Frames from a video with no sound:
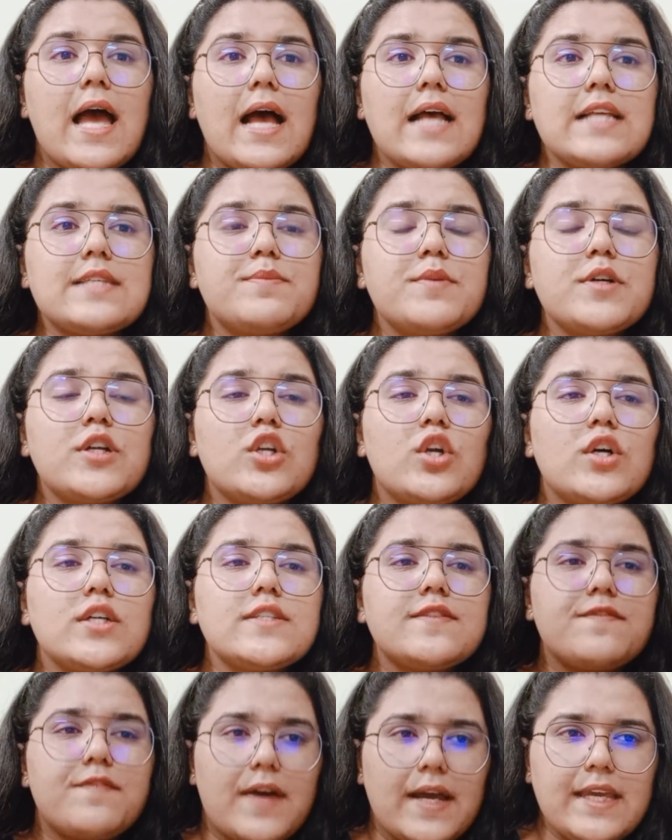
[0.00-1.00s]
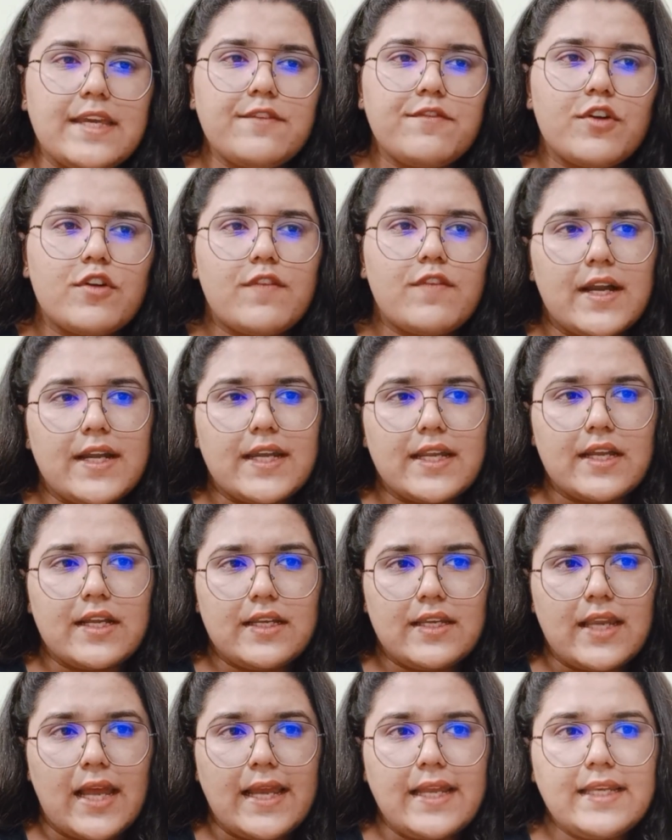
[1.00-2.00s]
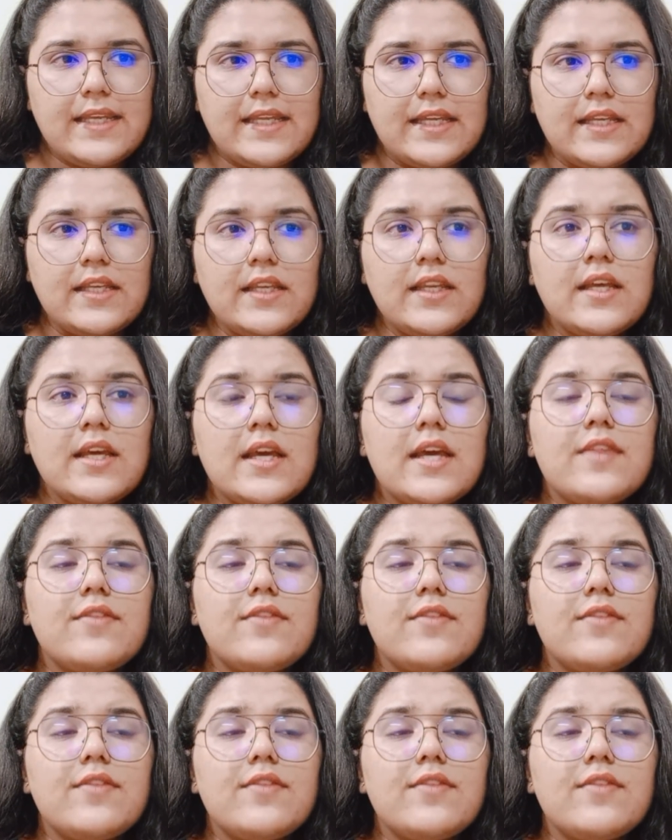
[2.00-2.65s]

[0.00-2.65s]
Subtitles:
As per clause 5 of Article 19,